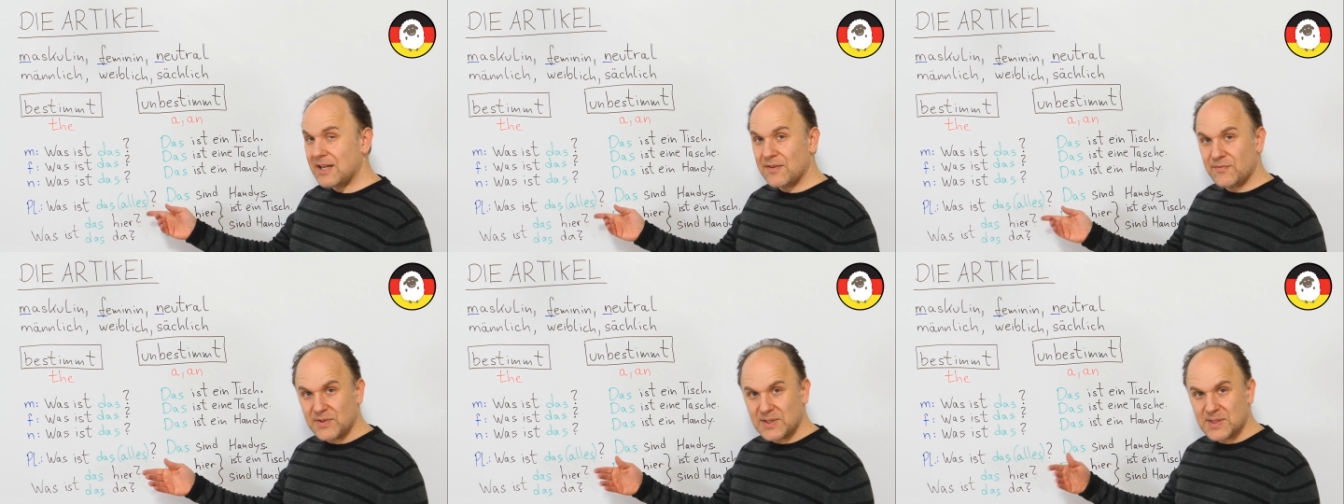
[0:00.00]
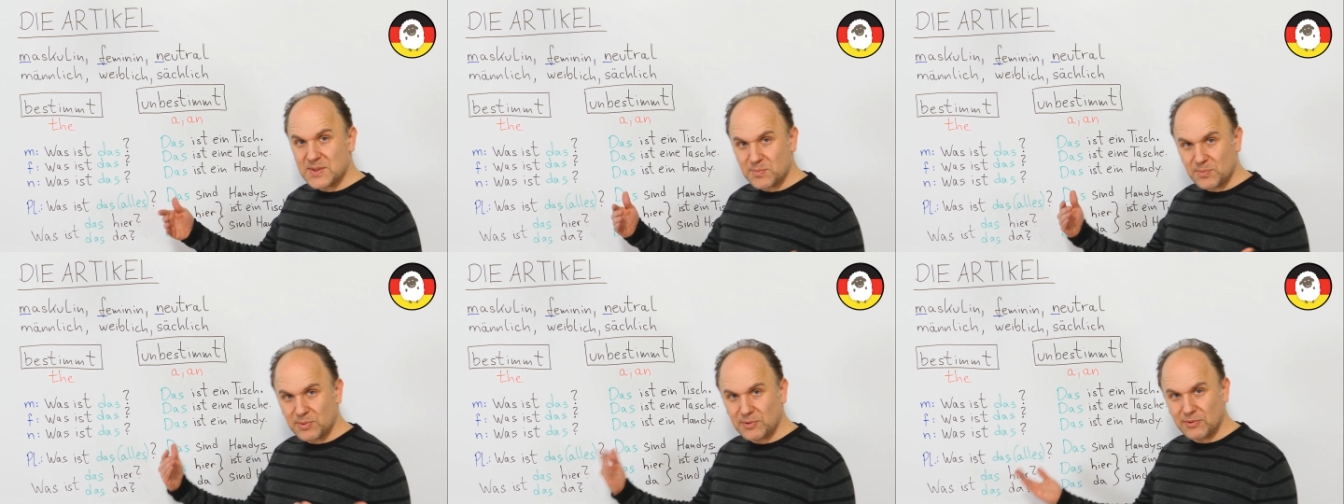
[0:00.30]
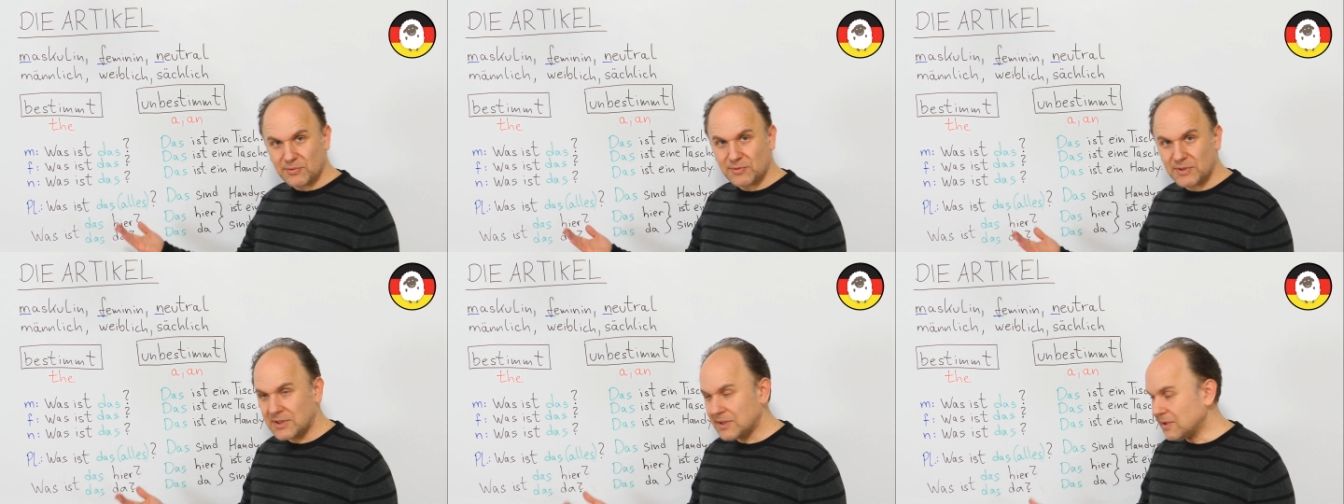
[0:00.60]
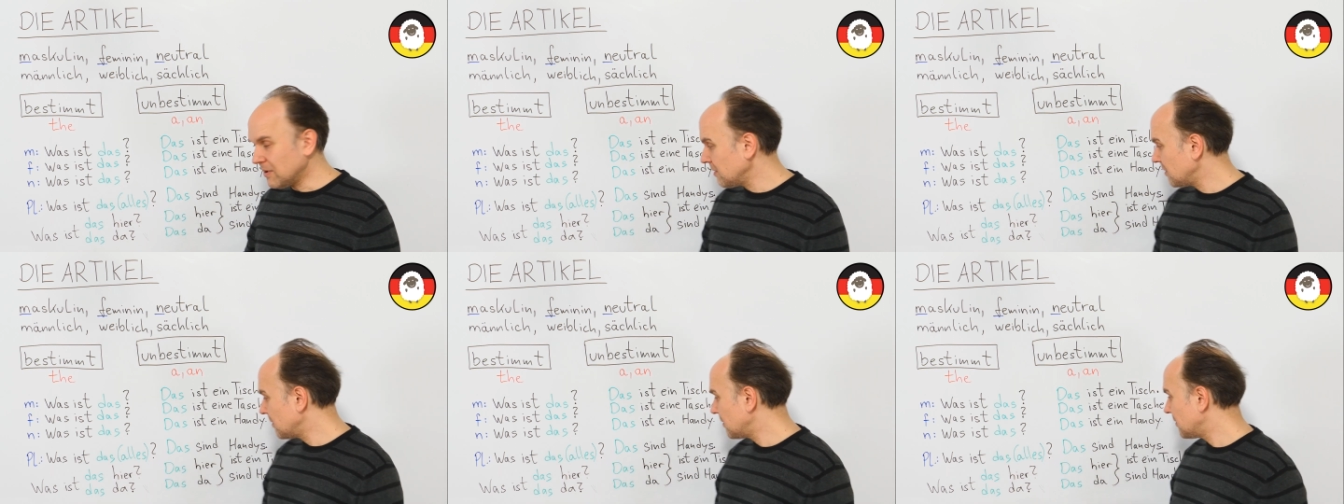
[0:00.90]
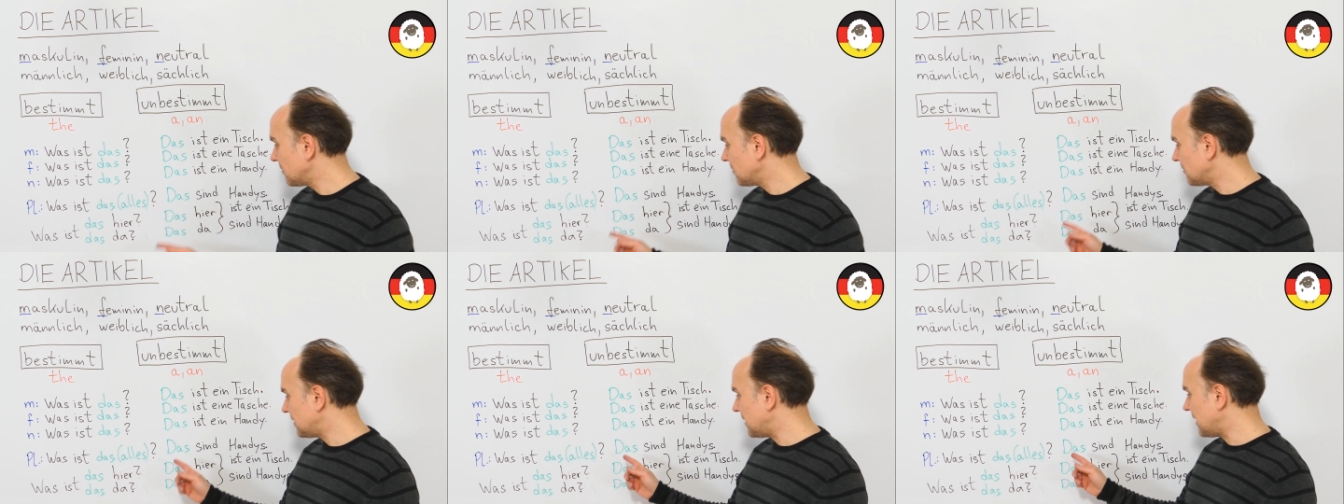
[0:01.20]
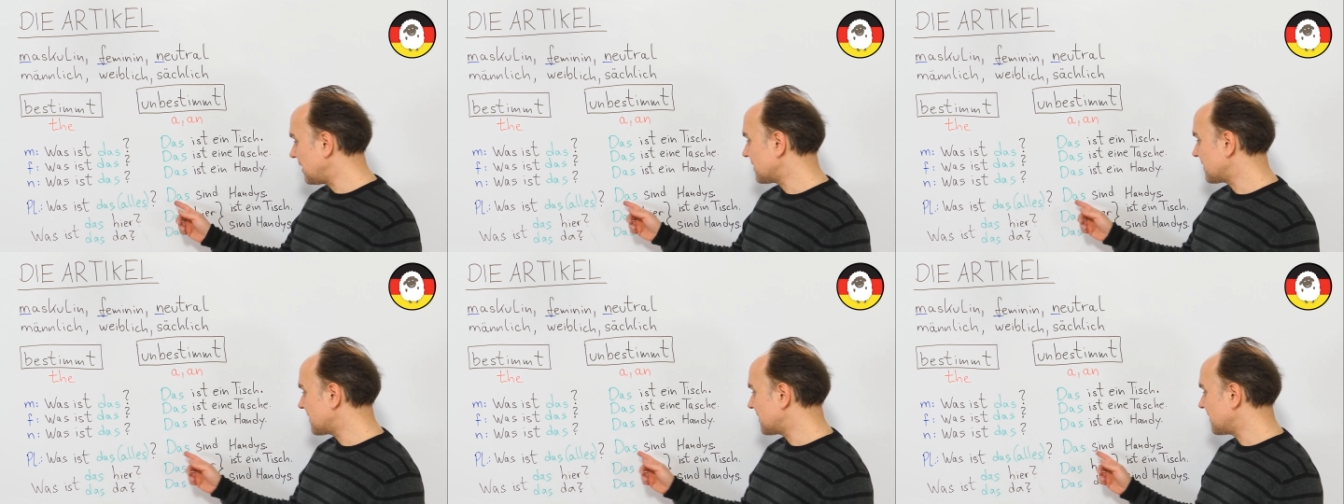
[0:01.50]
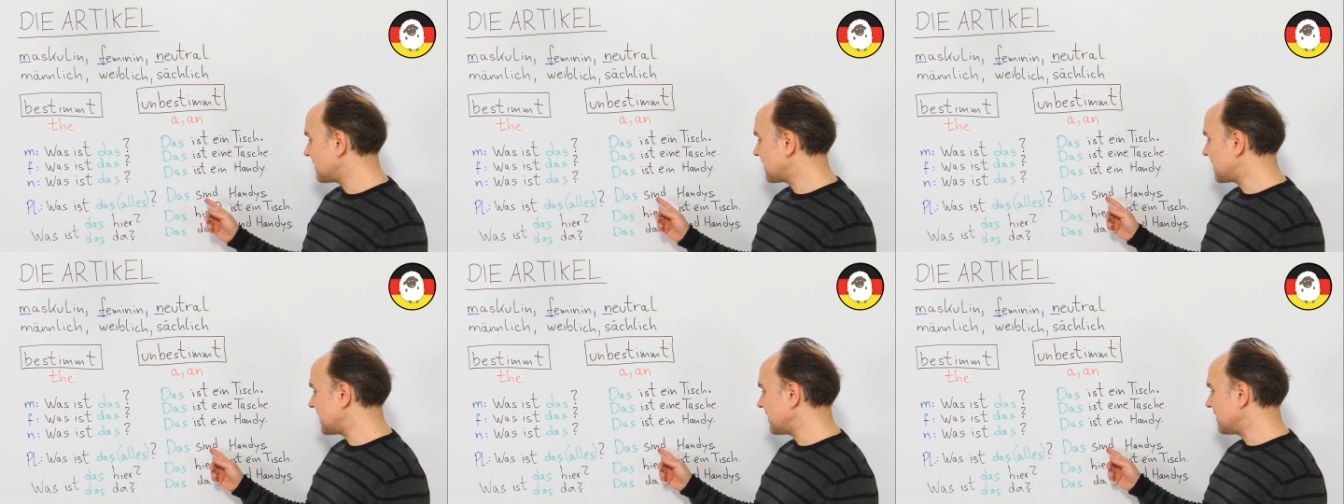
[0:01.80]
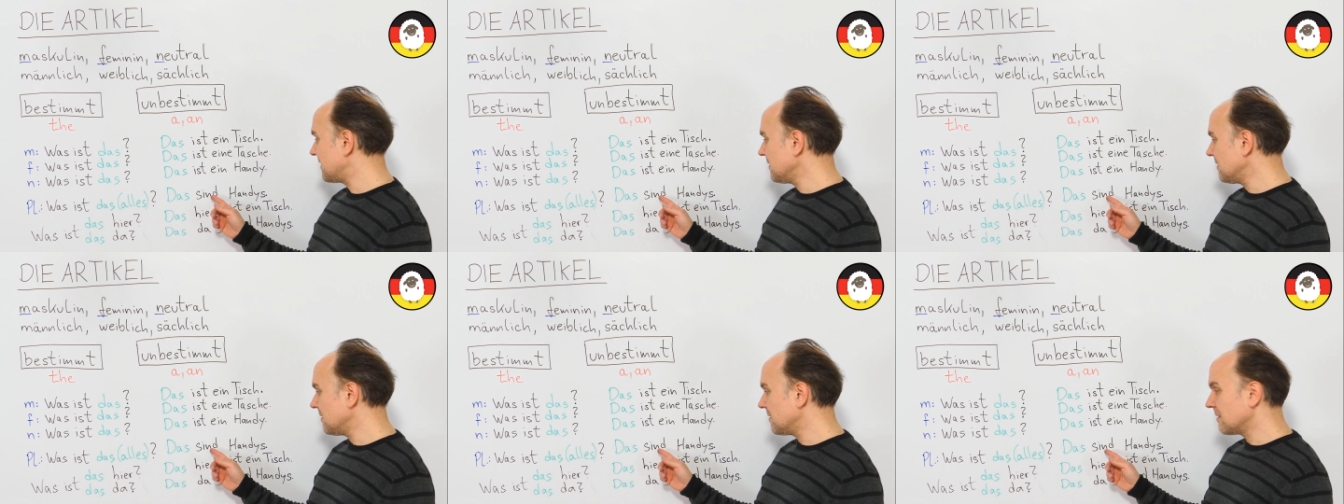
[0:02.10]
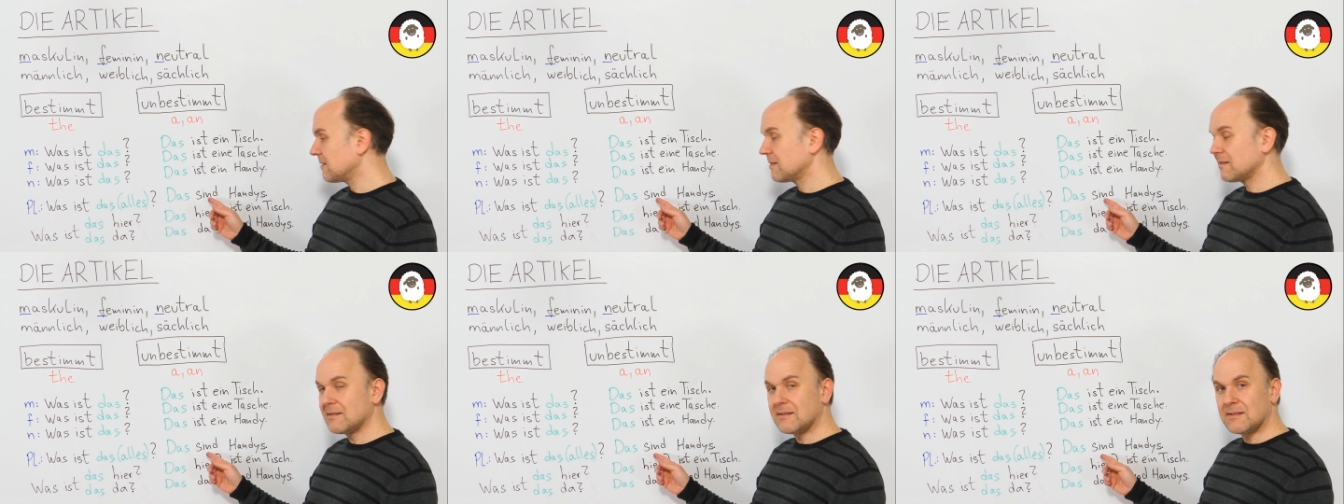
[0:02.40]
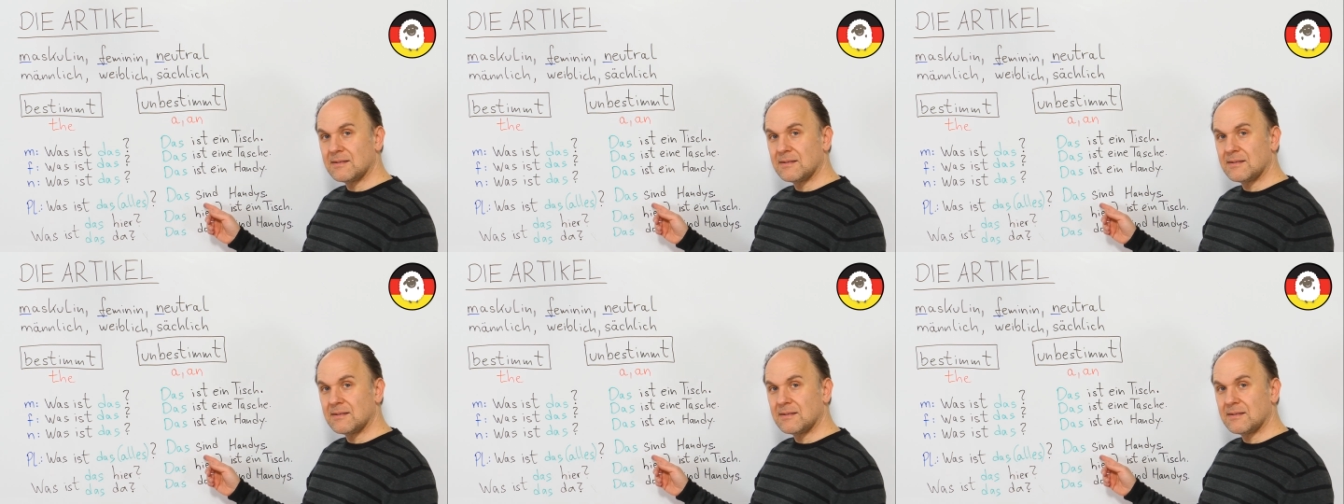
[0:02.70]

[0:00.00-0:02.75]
if it's plural, das sind,